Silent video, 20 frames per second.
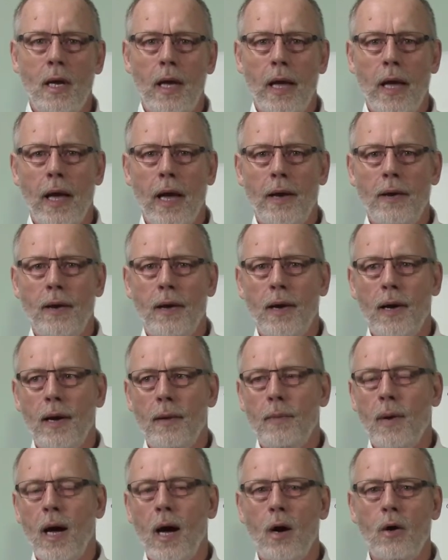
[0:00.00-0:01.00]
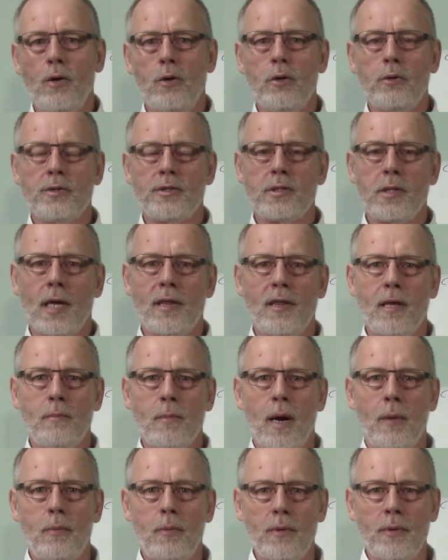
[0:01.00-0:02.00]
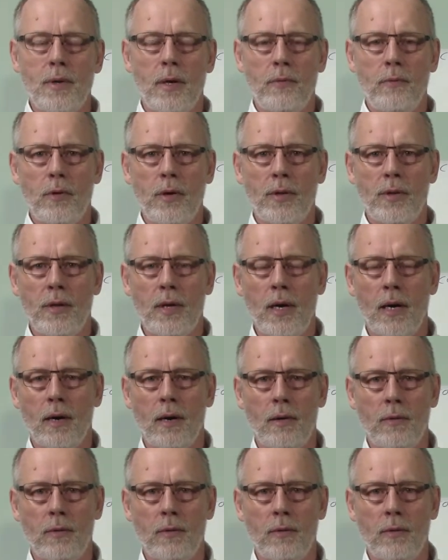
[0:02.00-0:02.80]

and uh, how you'd set them up with, with, uh,